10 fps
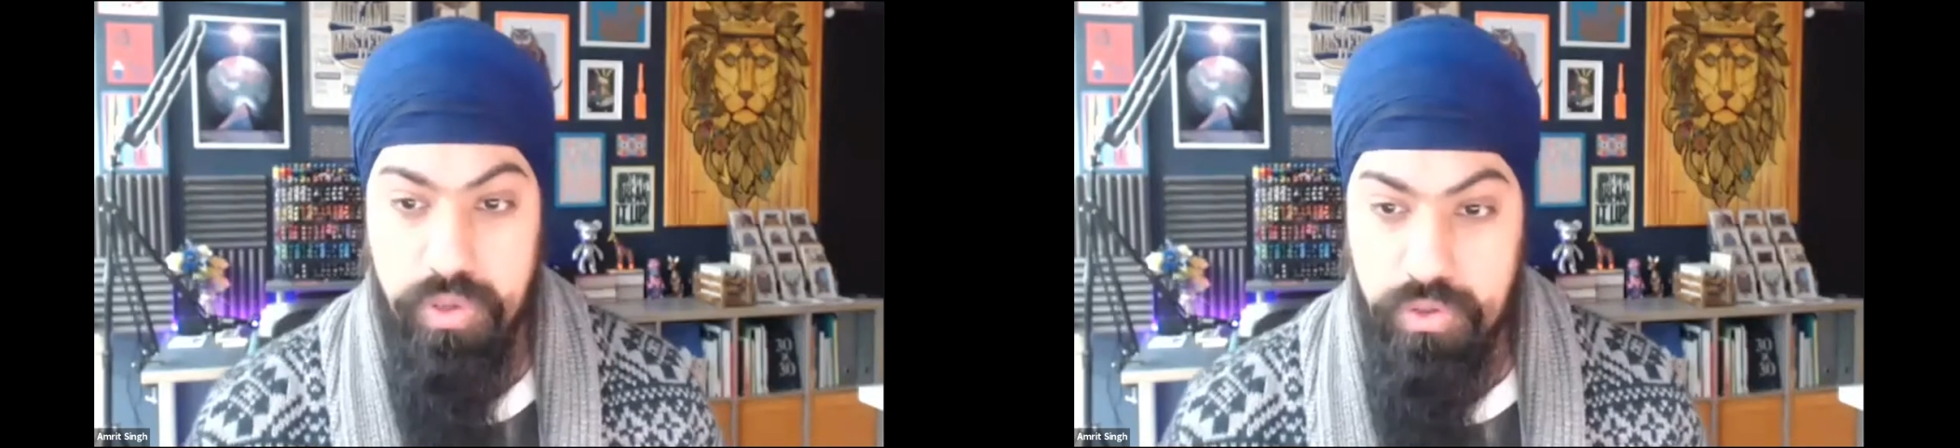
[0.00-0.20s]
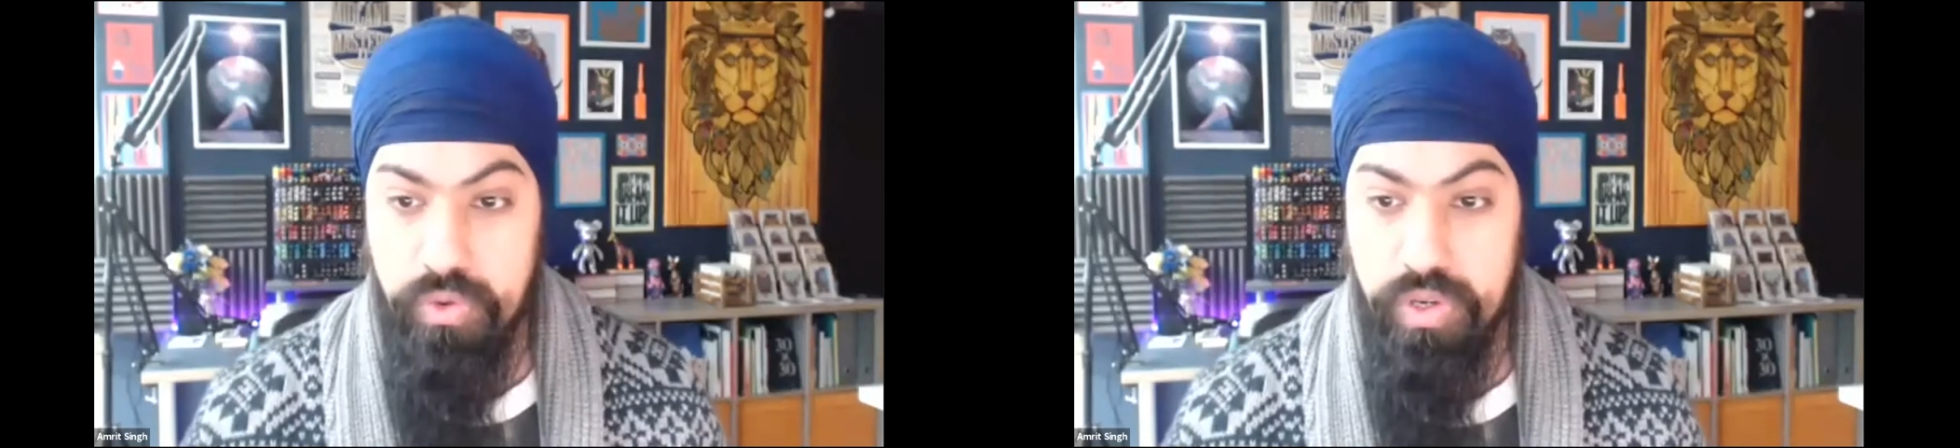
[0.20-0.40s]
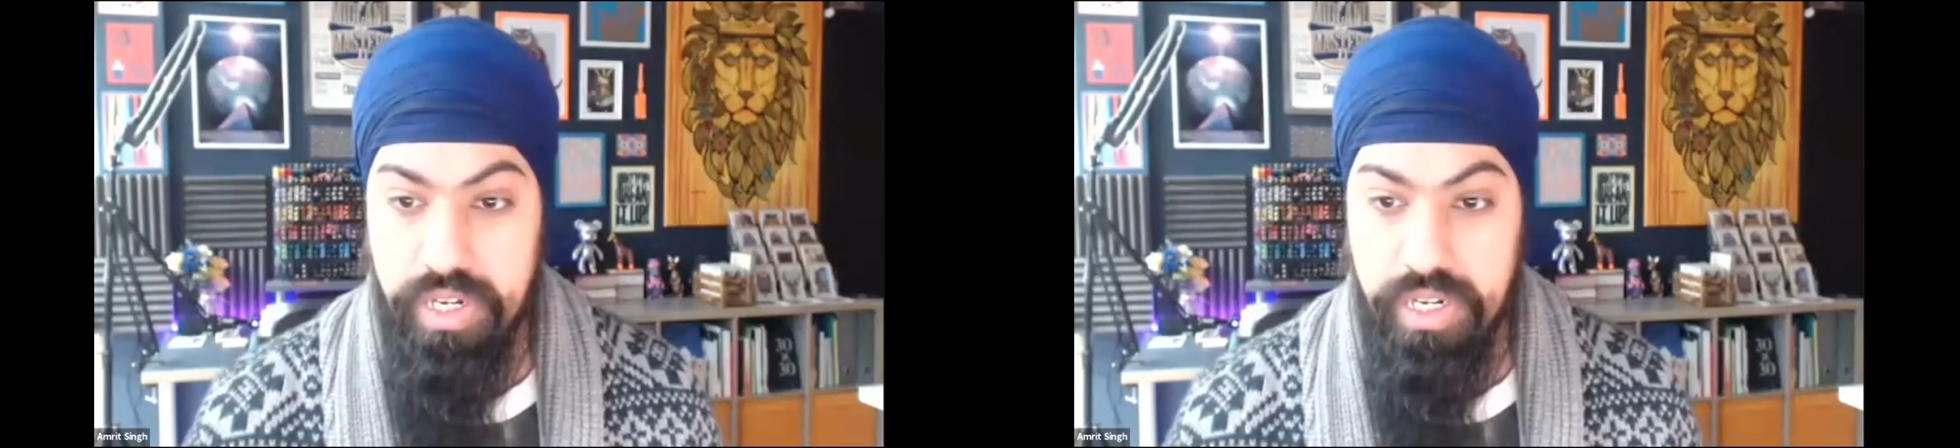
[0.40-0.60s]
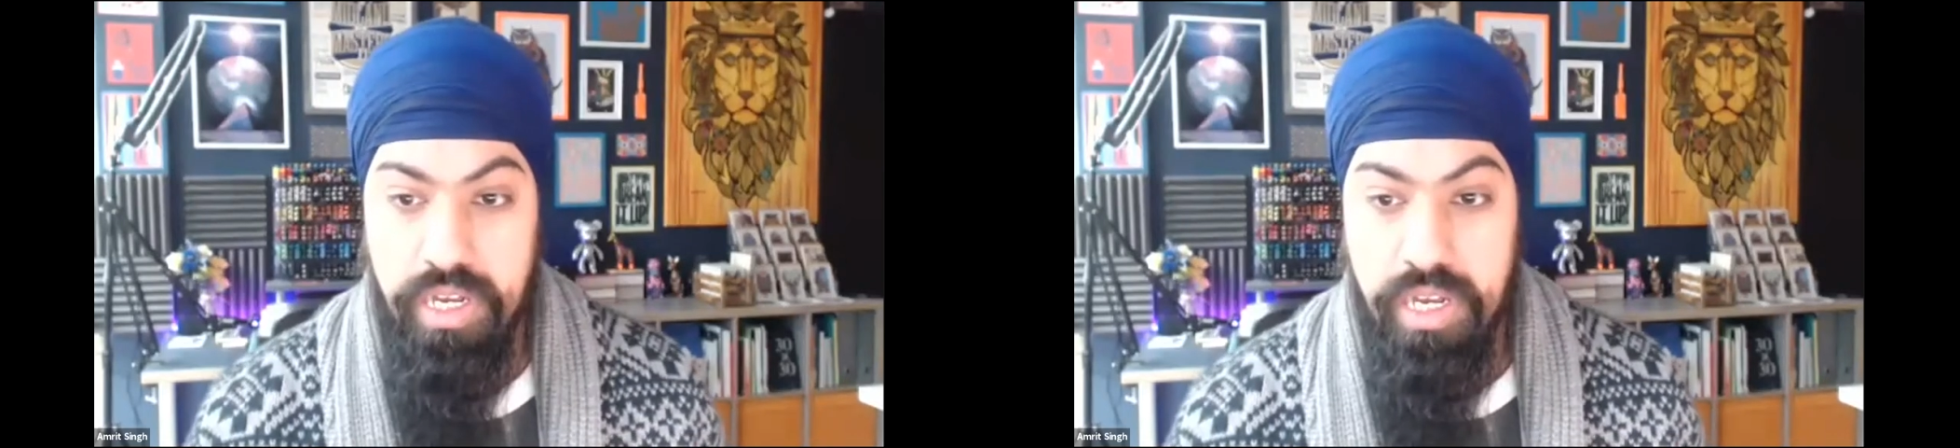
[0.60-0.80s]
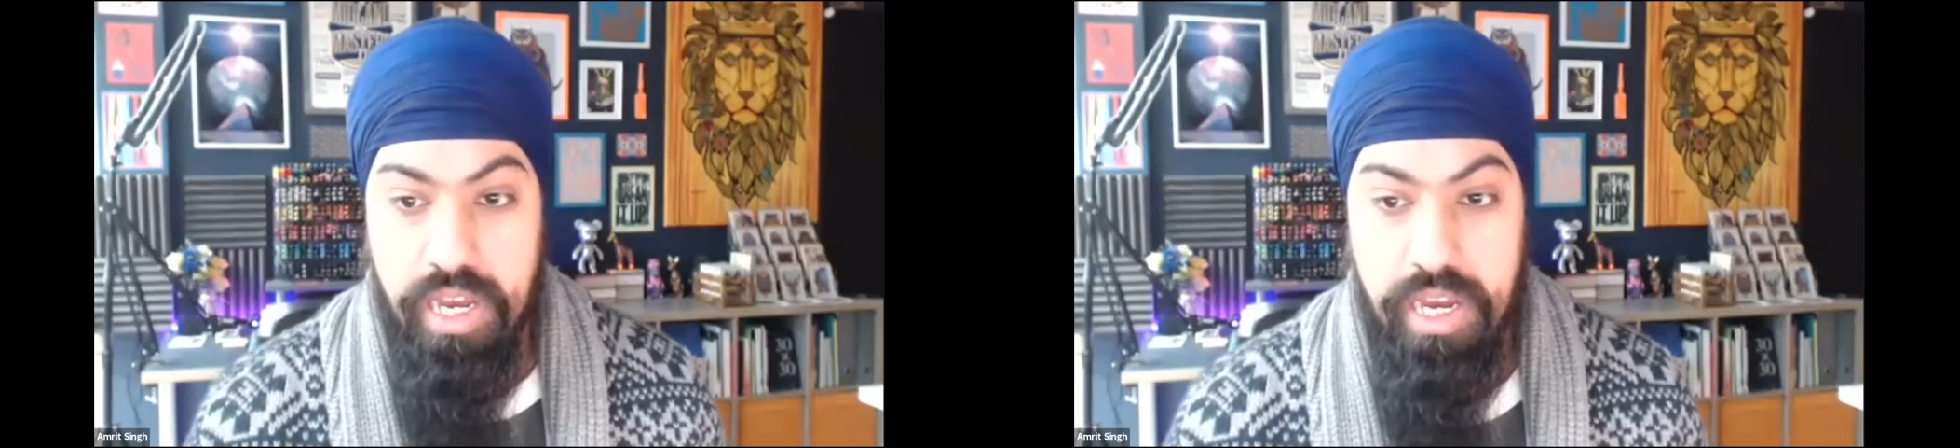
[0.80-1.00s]
3
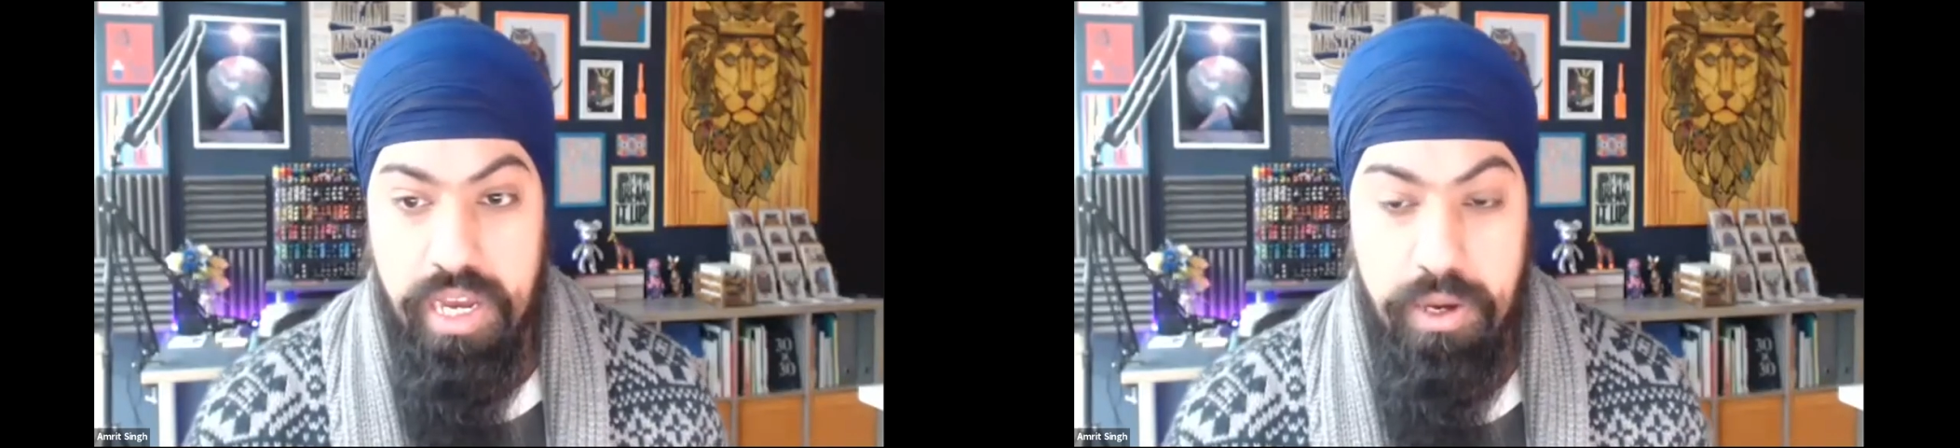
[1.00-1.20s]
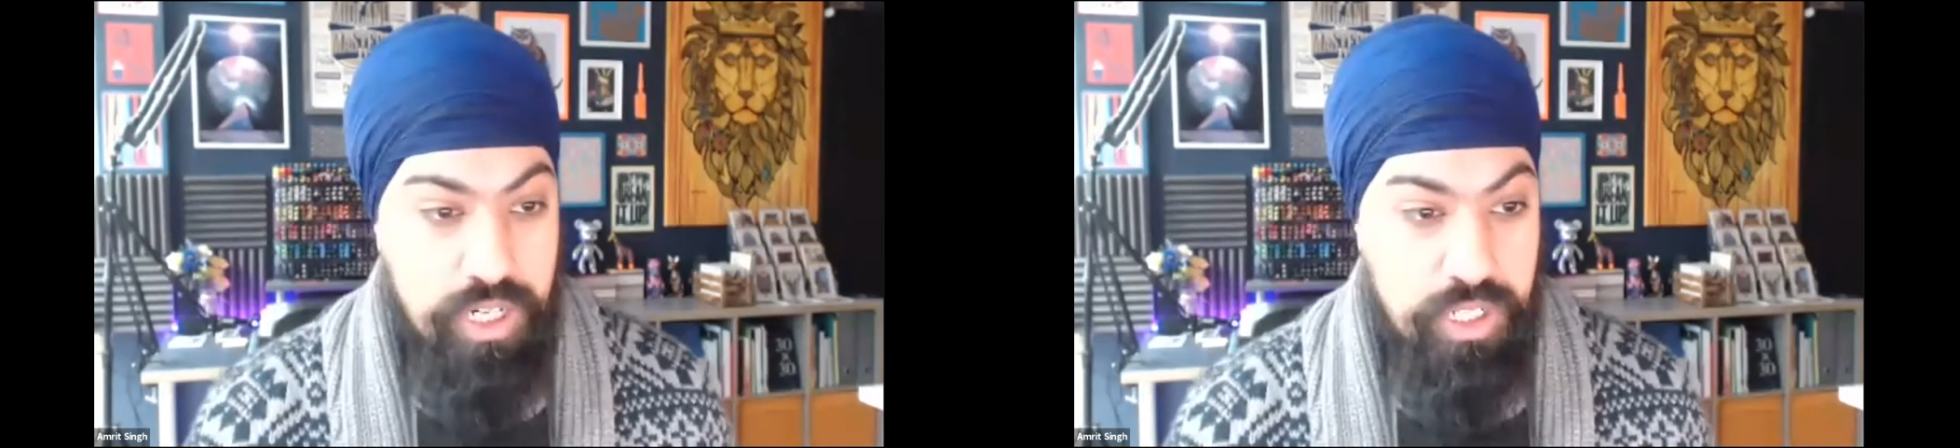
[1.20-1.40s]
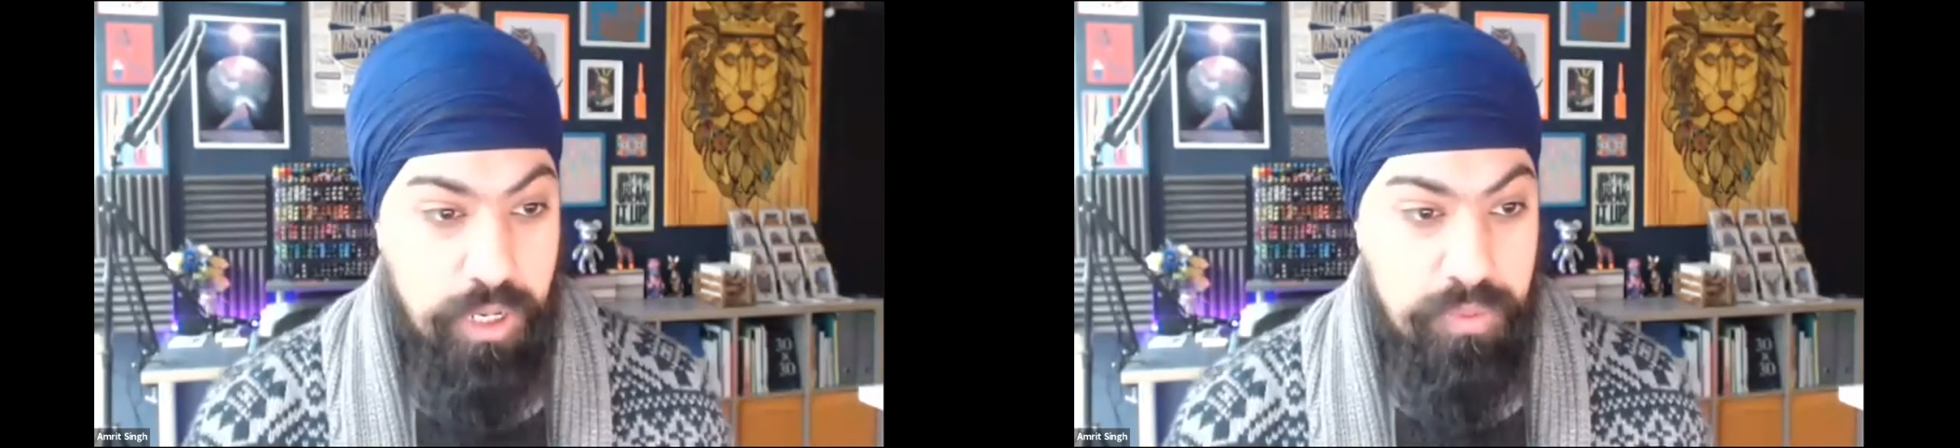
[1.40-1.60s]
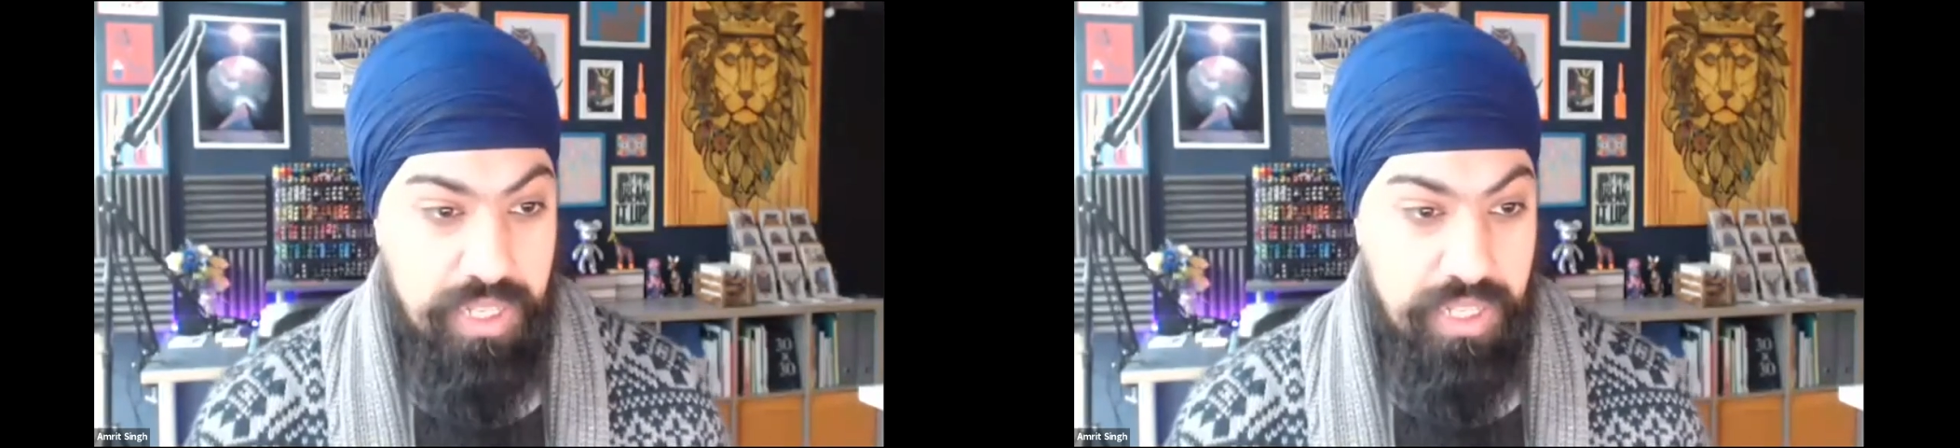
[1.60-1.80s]
workshops,